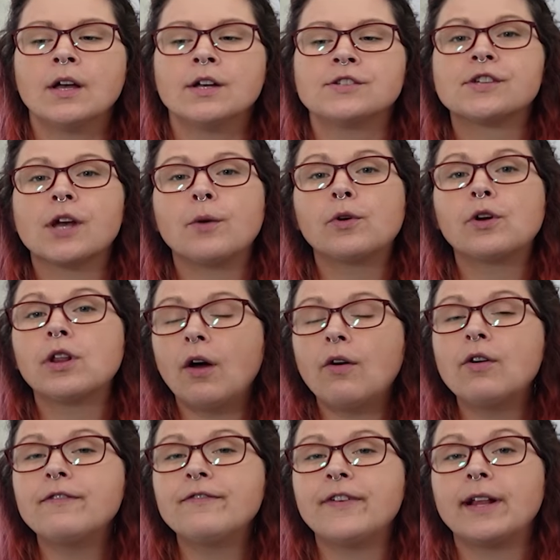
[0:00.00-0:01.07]
So
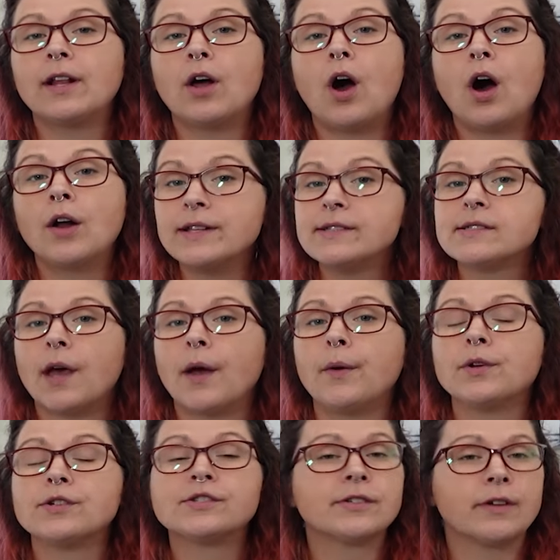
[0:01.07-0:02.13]
chlorophyll on its
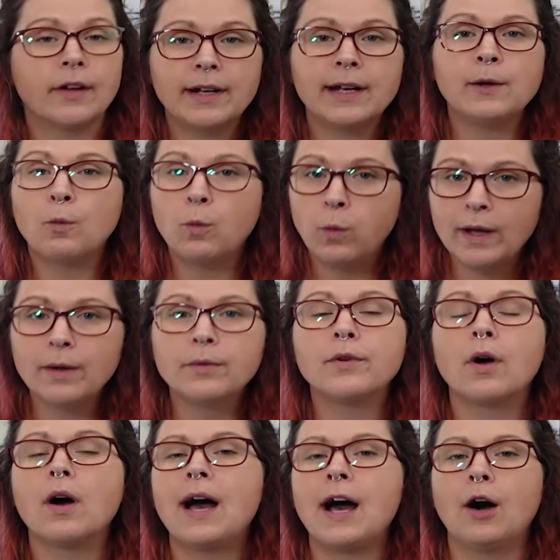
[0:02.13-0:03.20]
own certainly will
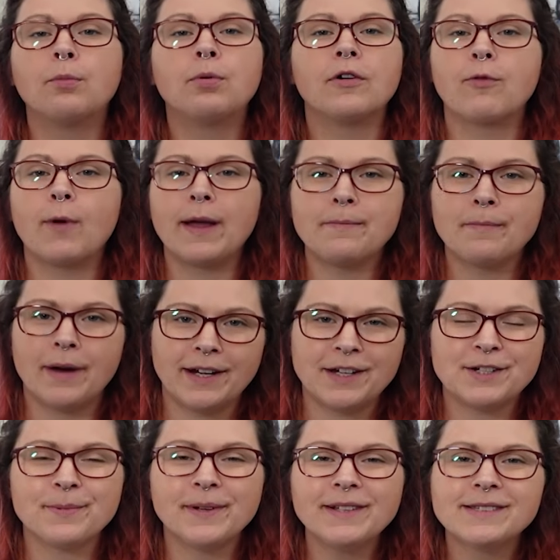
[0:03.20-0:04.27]
not help with weight
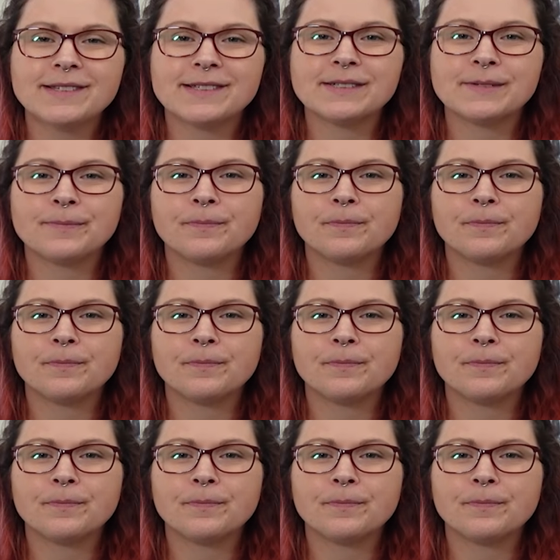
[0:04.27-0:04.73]
management.